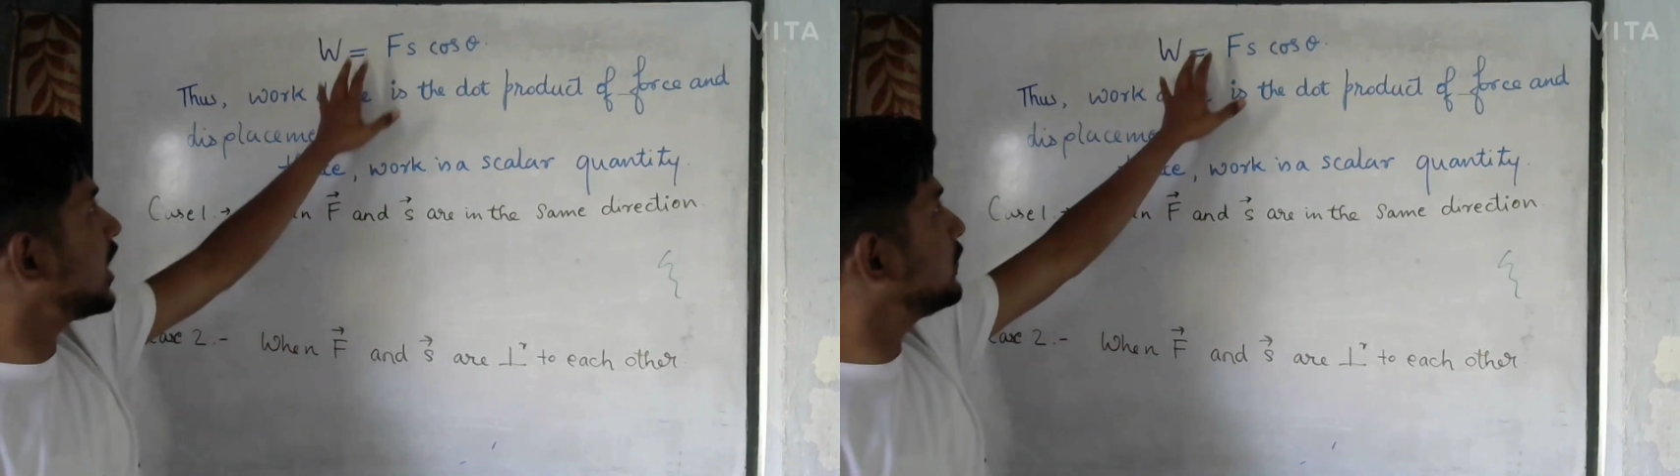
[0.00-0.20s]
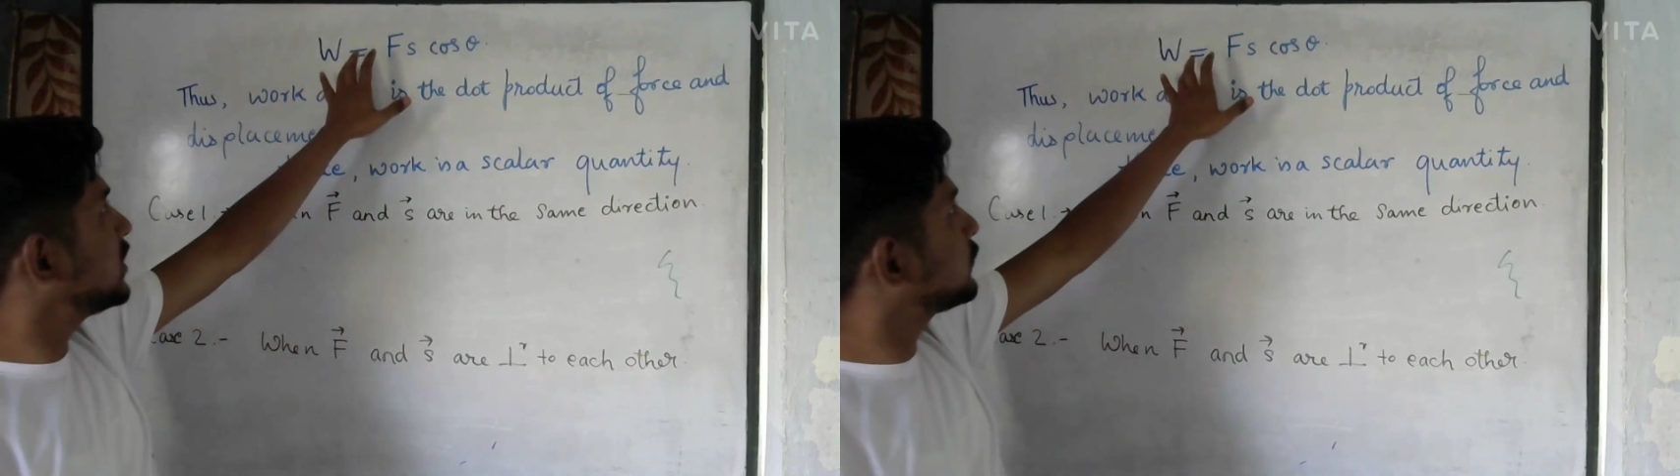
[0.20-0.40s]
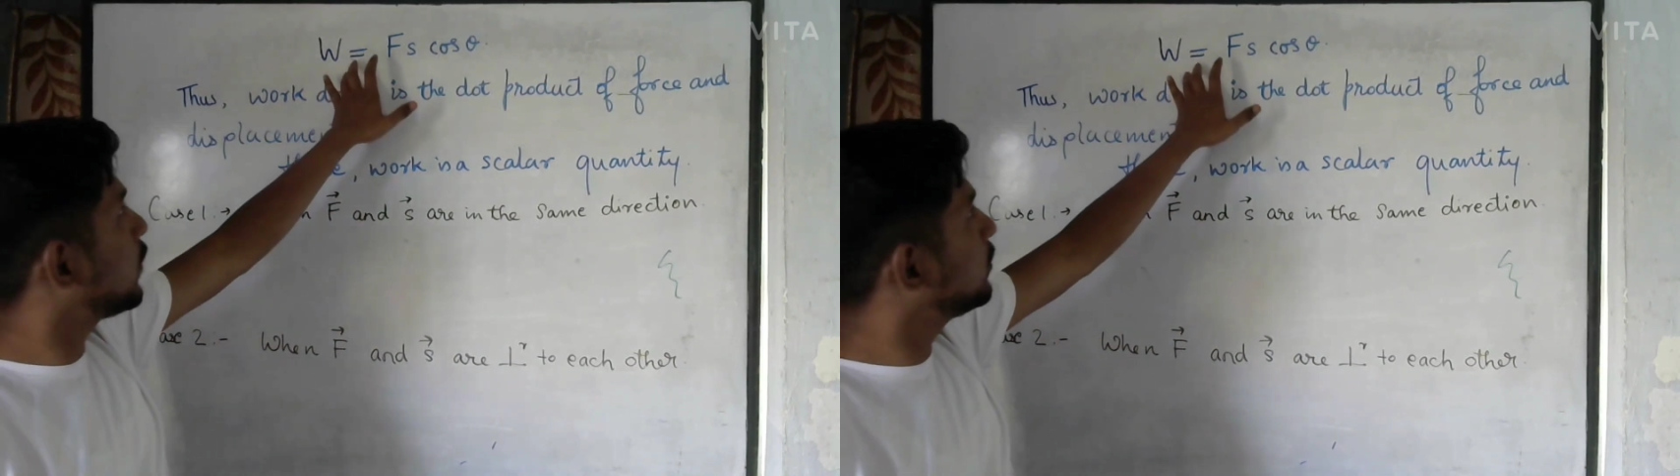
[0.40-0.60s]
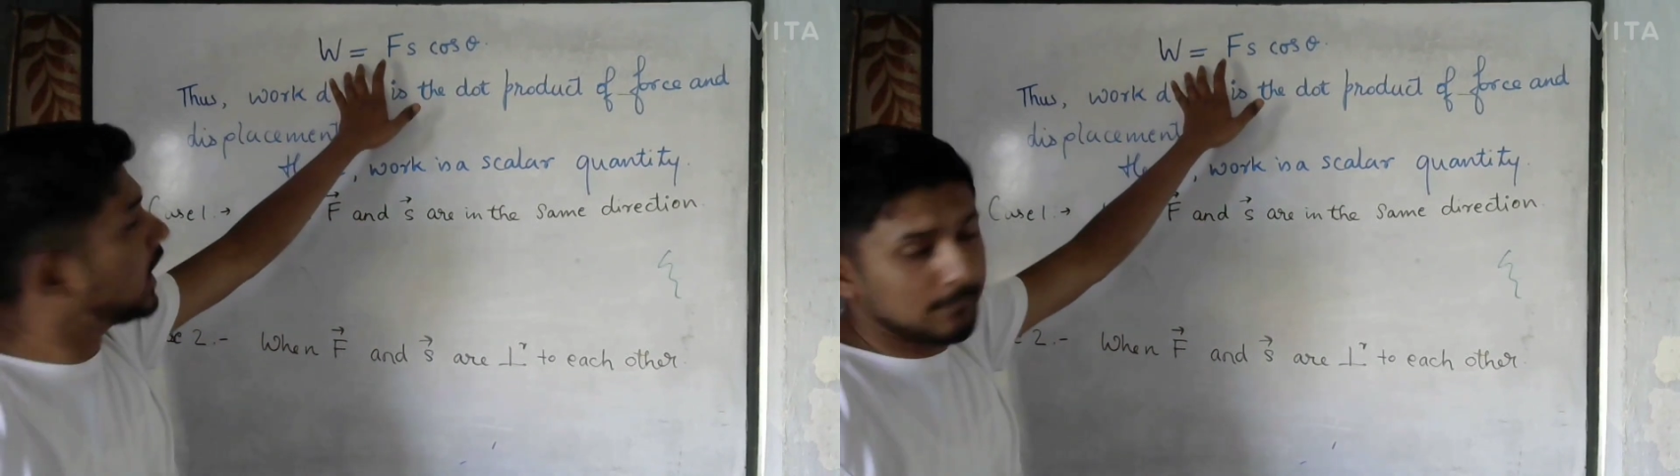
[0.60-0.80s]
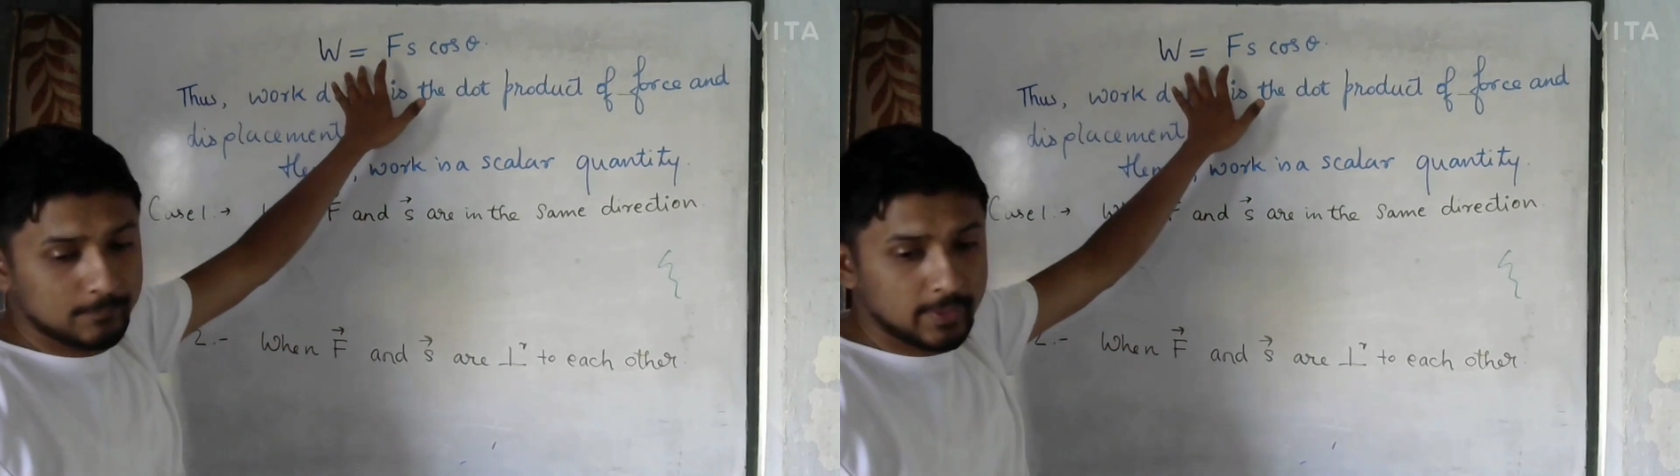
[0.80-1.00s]
formula,
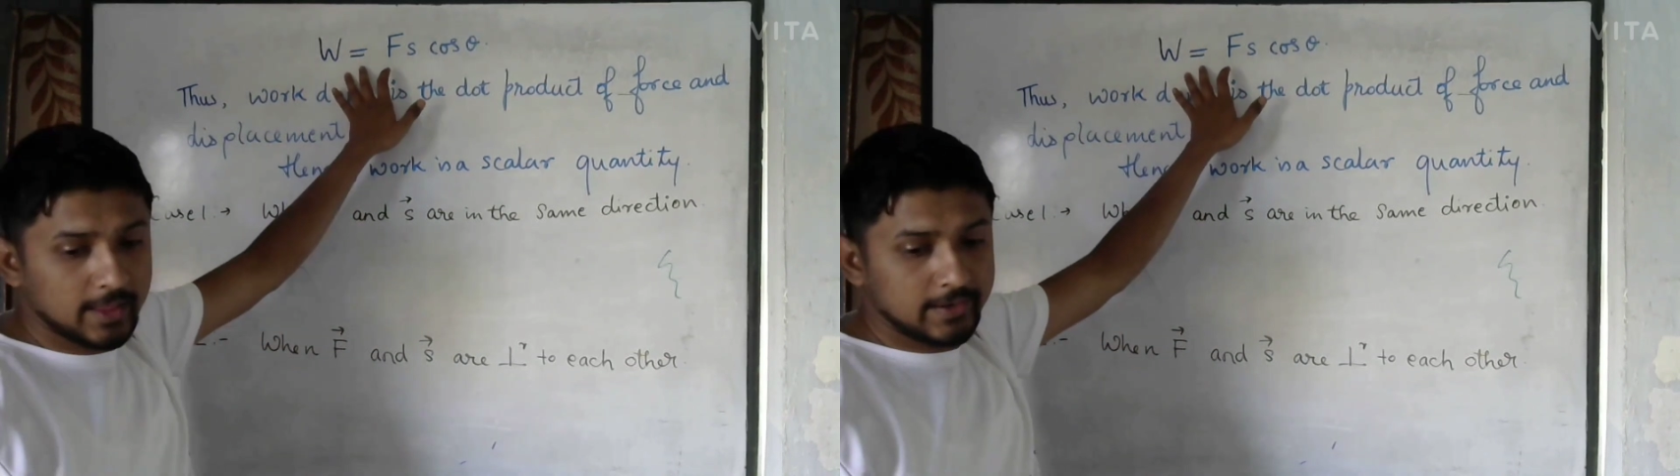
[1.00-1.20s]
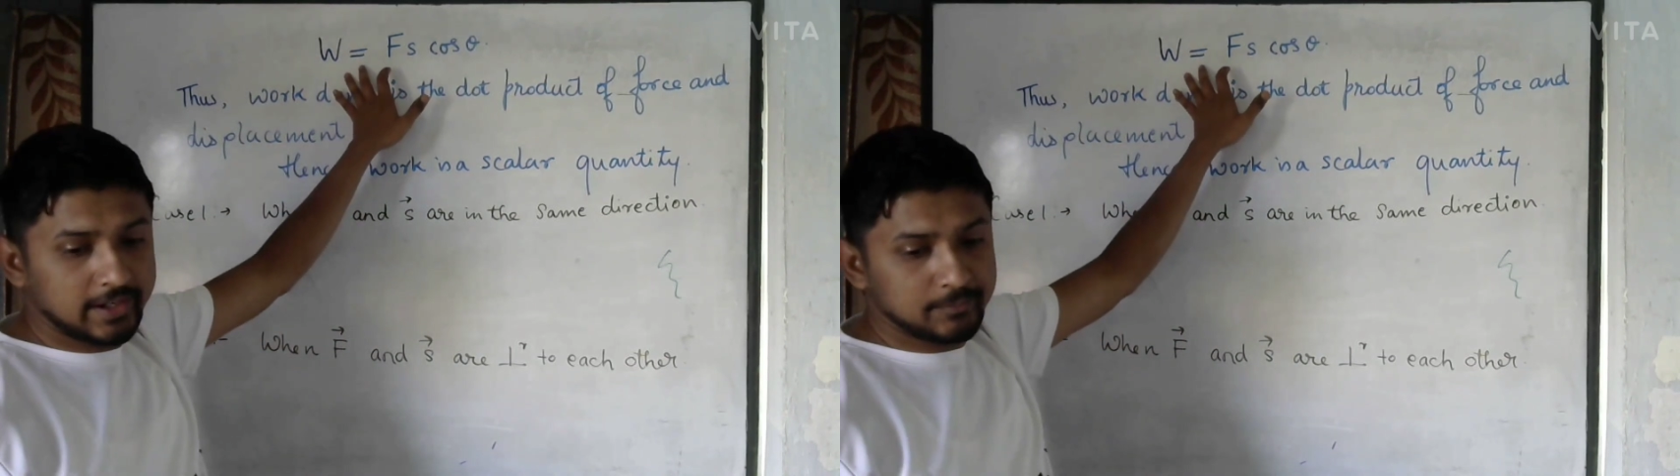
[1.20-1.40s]
right?